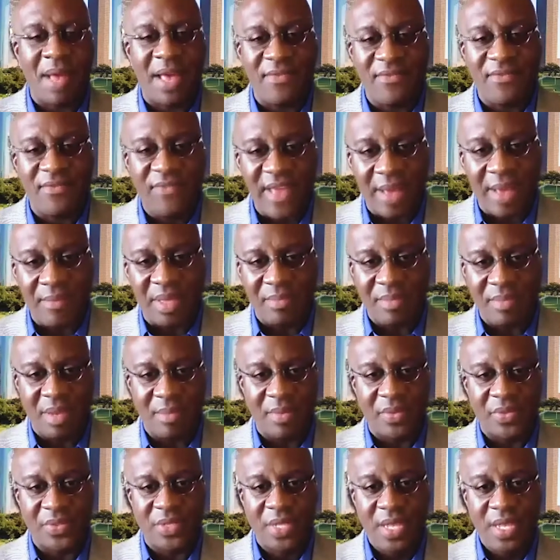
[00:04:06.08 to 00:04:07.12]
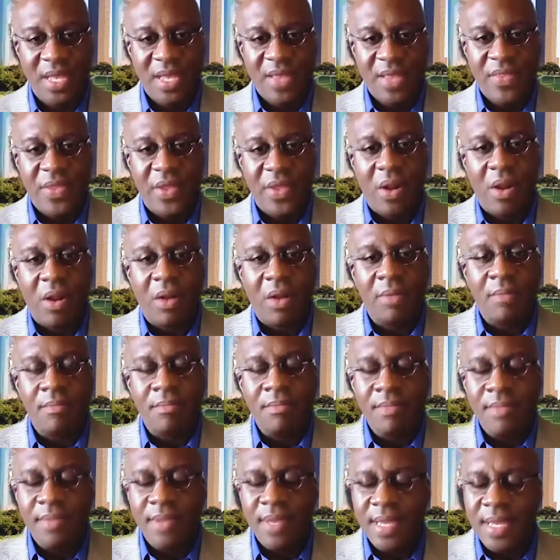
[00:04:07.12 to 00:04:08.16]
family members, there are
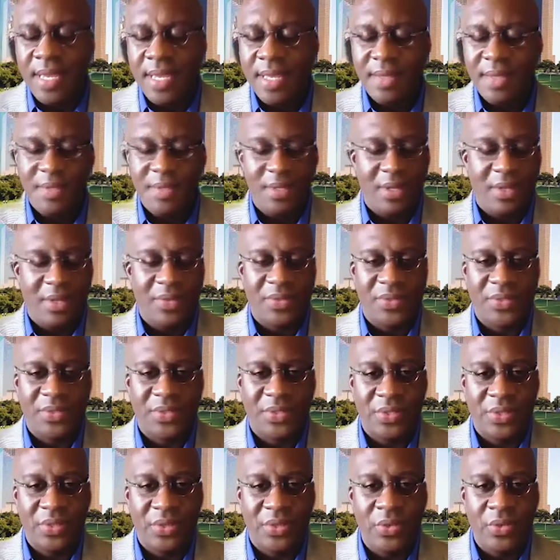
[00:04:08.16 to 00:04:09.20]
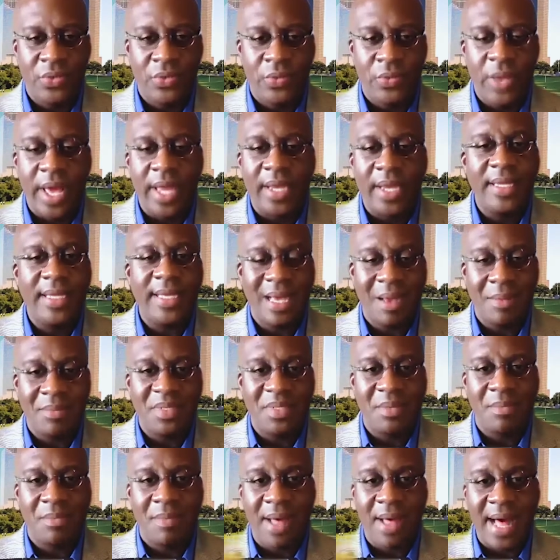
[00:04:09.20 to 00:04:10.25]
many adults who readily come to
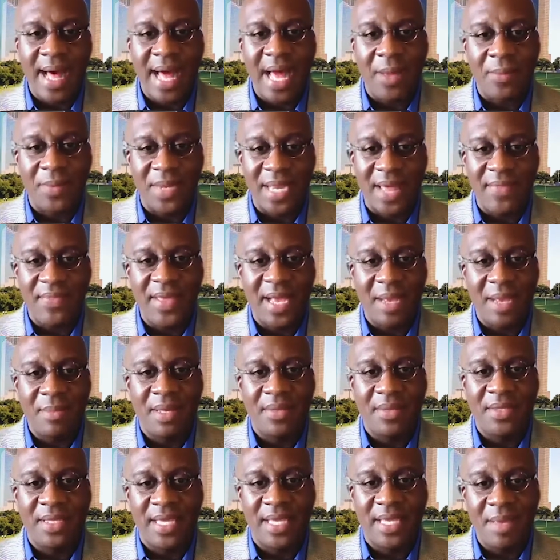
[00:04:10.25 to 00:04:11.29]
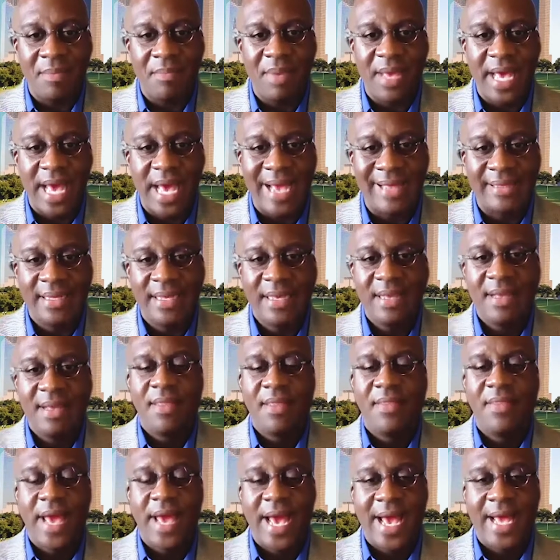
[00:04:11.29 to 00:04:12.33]
mind when I think about the impact
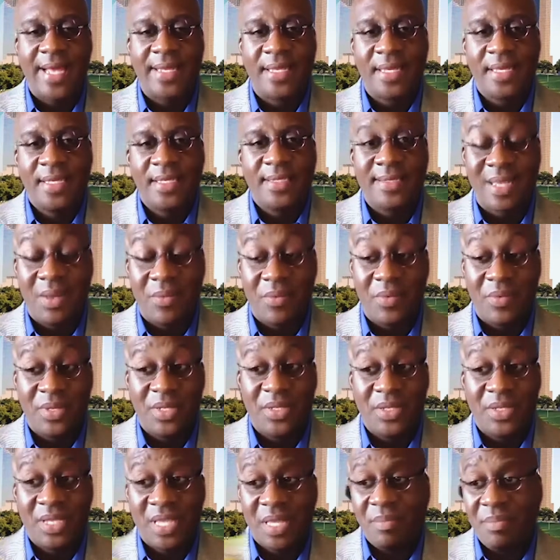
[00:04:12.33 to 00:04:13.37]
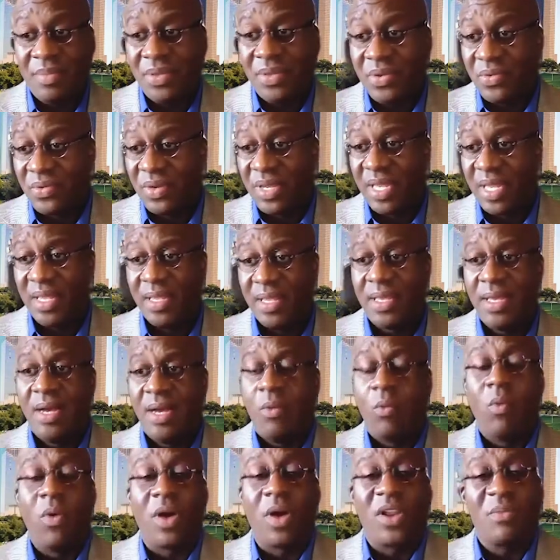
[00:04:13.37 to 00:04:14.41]
that someone in the community,
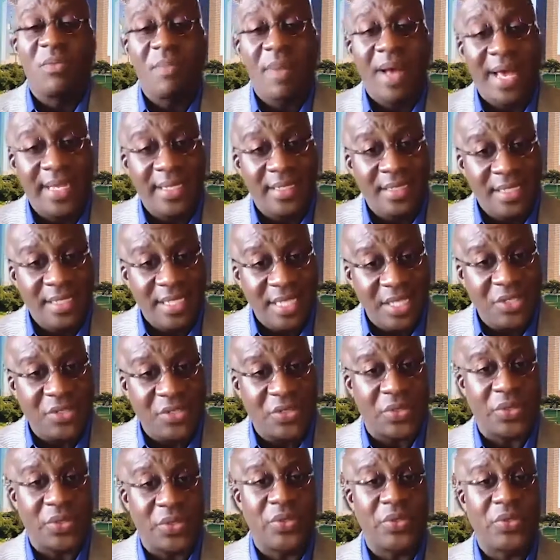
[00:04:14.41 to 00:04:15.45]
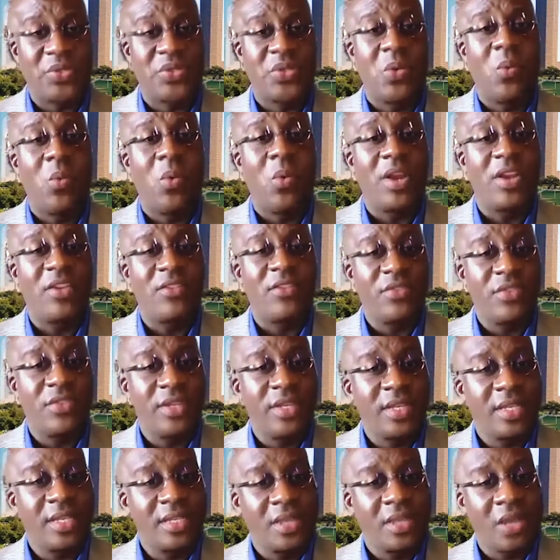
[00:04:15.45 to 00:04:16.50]
one of my teachers, one of the
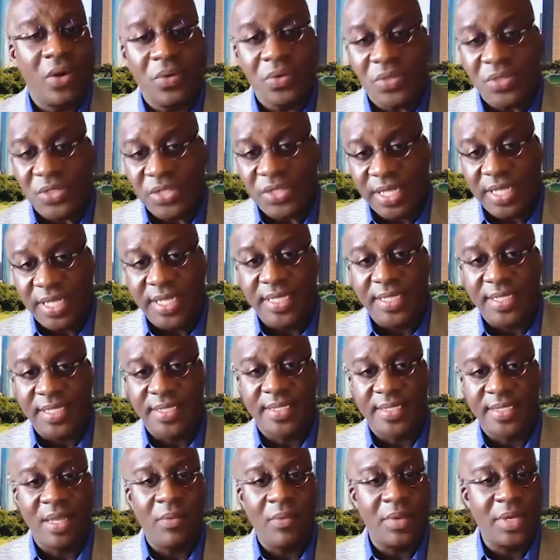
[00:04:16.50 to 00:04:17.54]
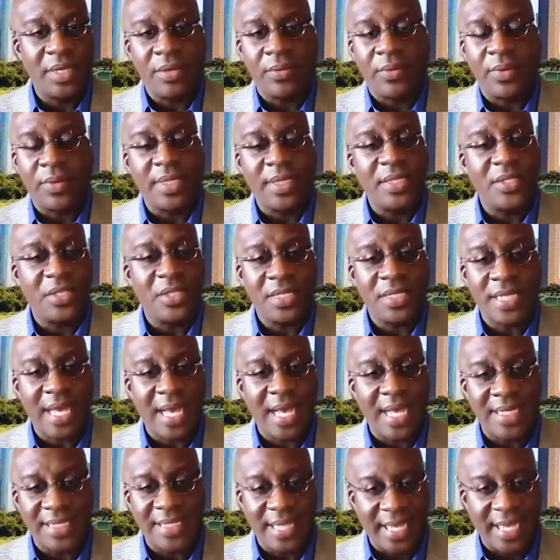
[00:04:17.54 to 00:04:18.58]
coaches, someone in a religious
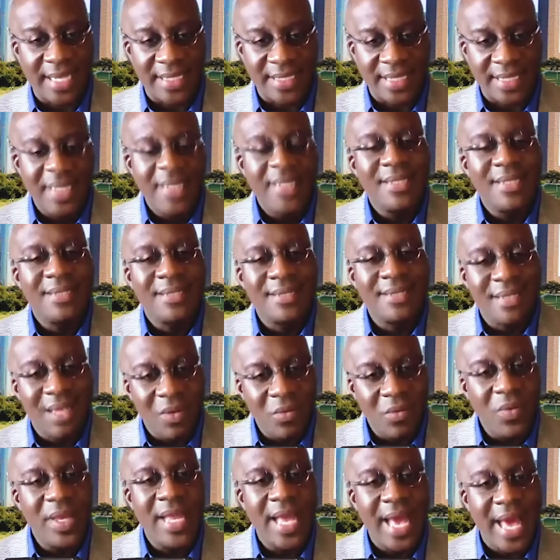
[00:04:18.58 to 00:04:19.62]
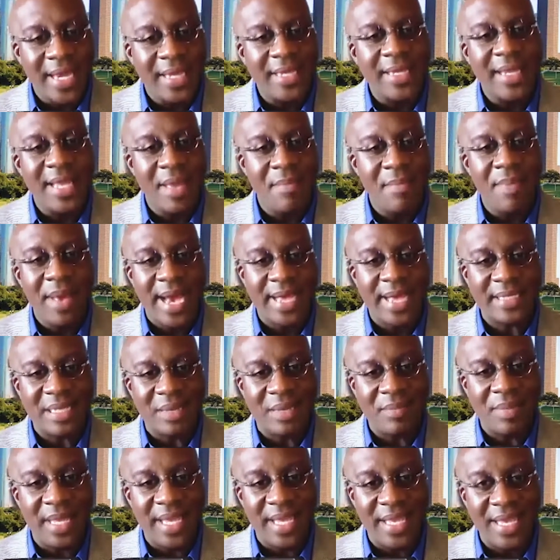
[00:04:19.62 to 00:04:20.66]
context, someone had an impact on
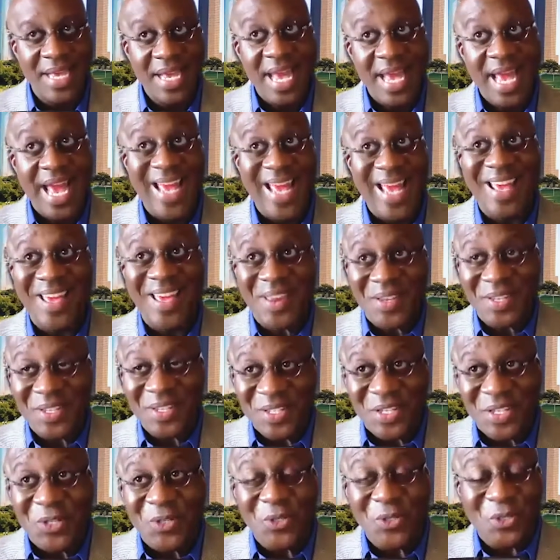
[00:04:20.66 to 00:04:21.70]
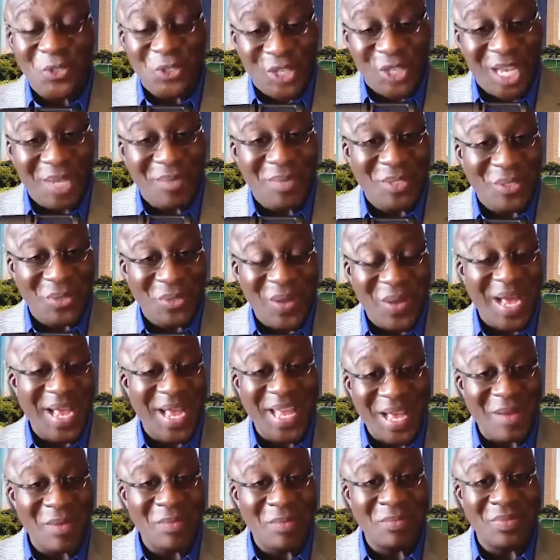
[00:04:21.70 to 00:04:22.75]
me, and it still shapes who I
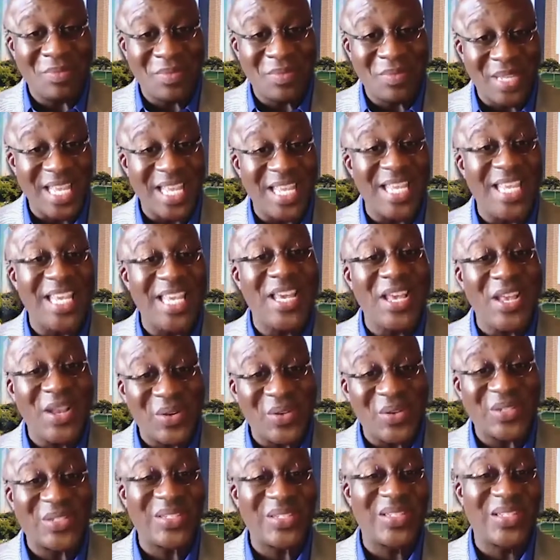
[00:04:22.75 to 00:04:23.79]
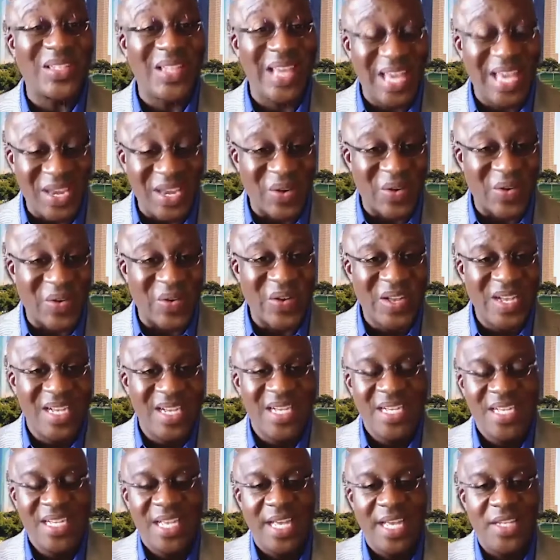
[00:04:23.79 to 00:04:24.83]
am years later.
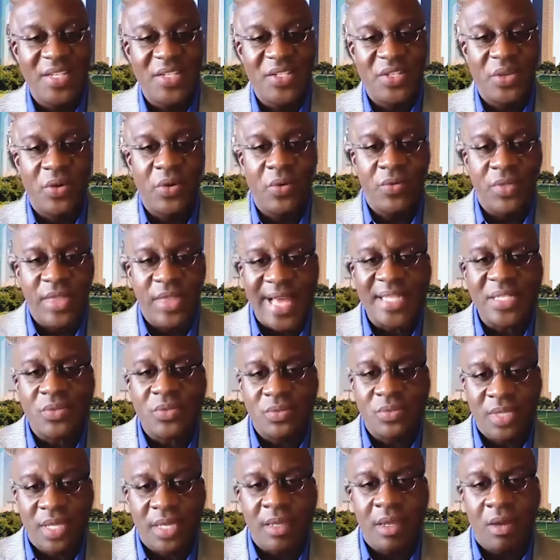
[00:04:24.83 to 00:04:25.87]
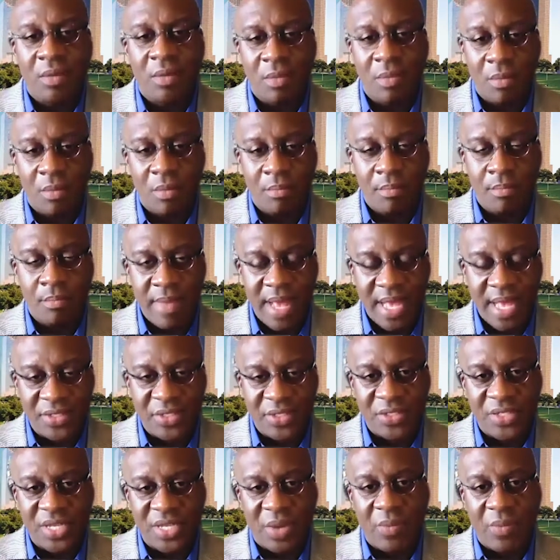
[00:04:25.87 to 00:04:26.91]
And so that's the
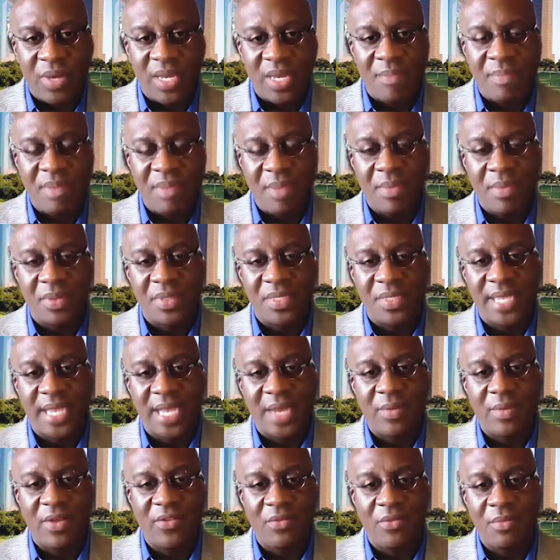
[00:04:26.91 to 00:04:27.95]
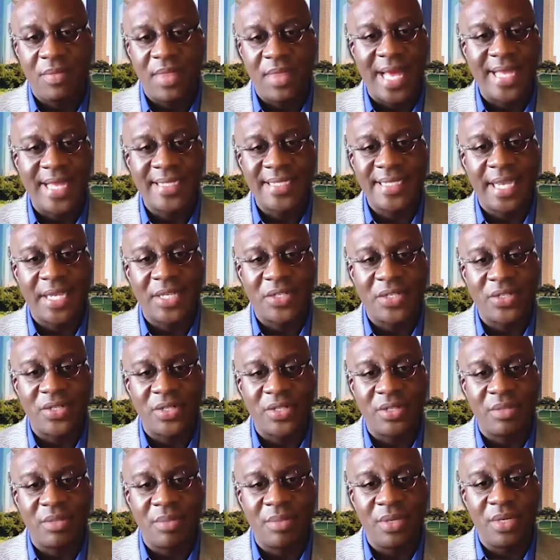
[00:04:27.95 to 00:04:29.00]
message I wanted people to take away from that section of the
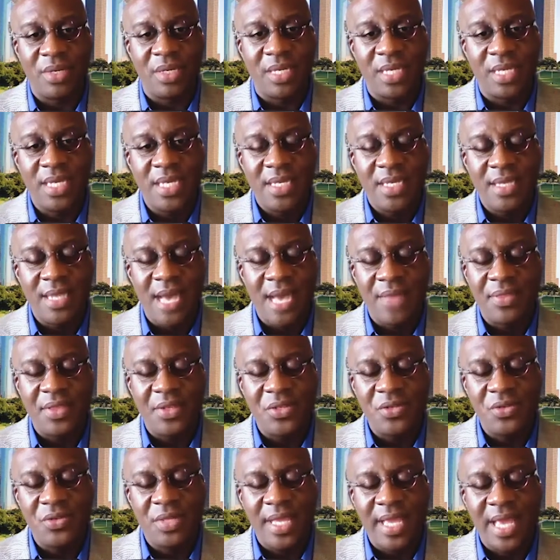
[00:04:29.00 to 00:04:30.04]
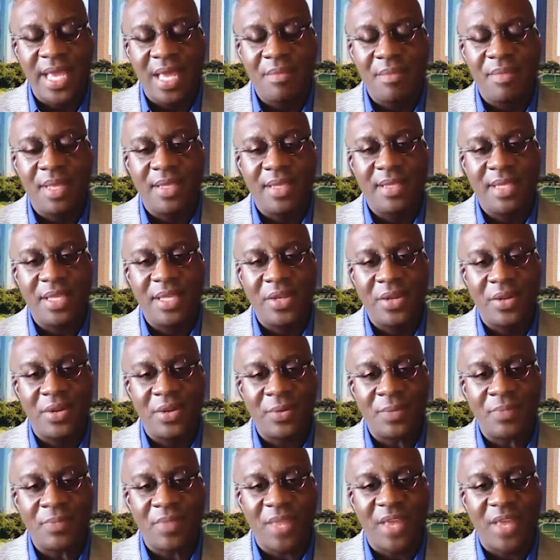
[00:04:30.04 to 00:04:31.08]
book. Not that you can't be a leader
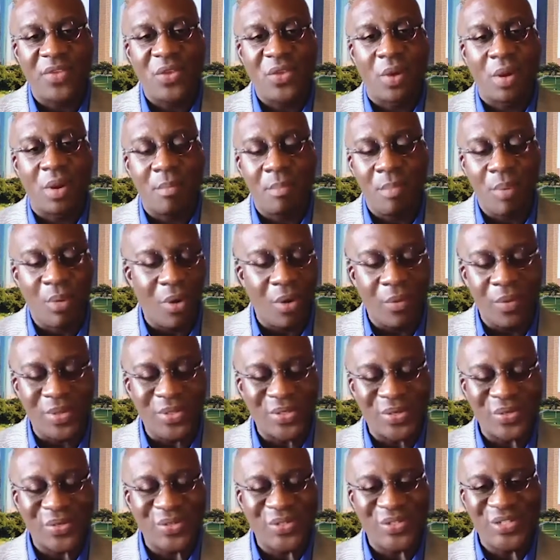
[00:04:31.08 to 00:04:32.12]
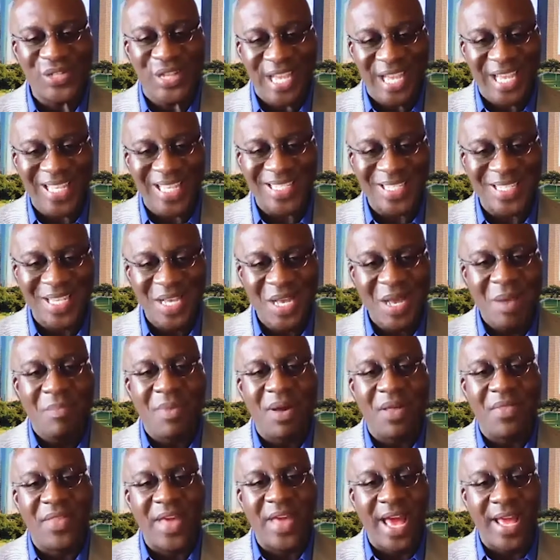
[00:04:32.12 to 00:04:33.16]
if you weren't born with certain genes, but
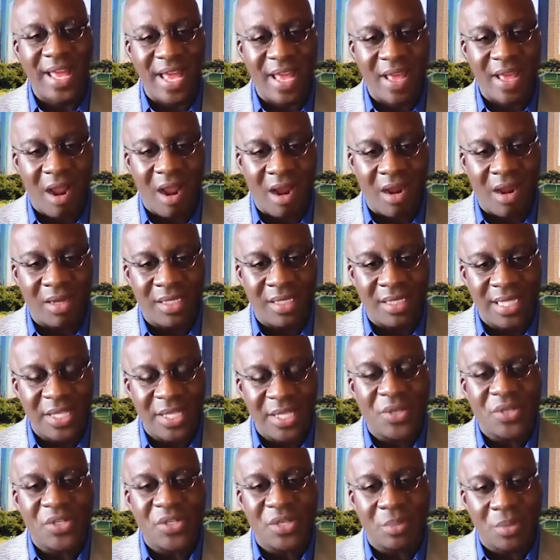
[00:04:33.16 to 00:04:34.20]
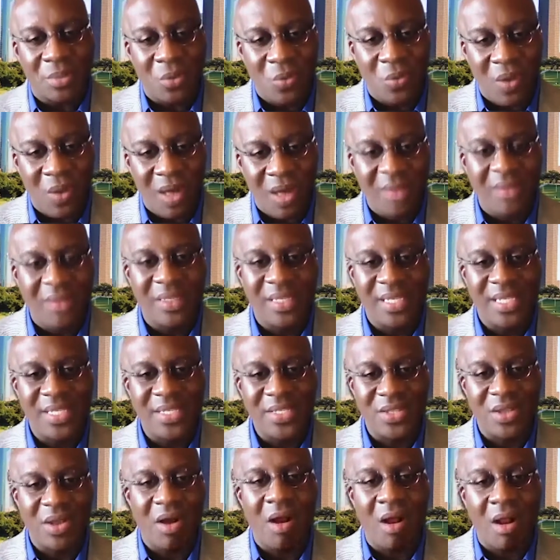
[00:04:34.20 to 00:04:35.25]
that our leadership qualities
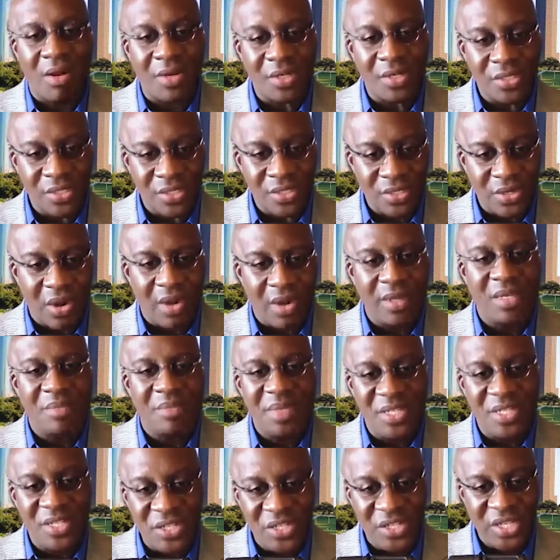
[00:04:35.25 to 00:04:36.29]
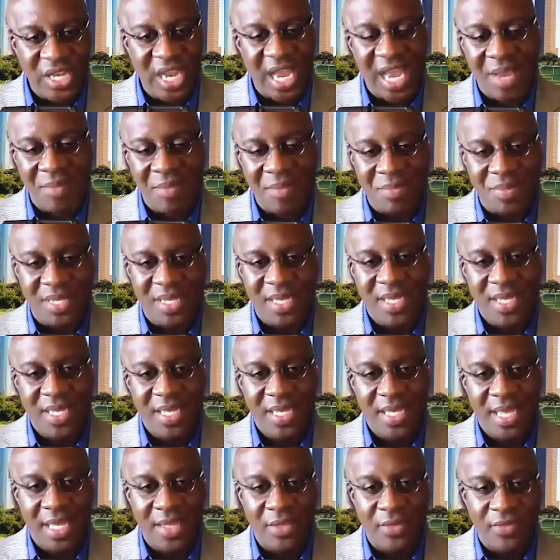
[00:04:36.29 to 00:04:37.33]
are starting to be shaped
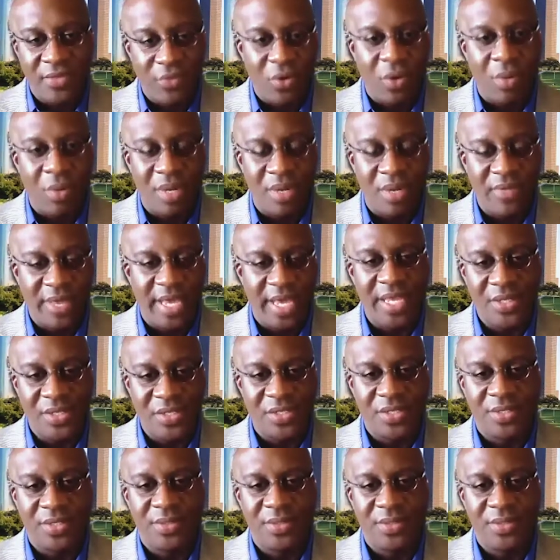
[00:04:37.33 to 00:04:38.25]
in the formative age.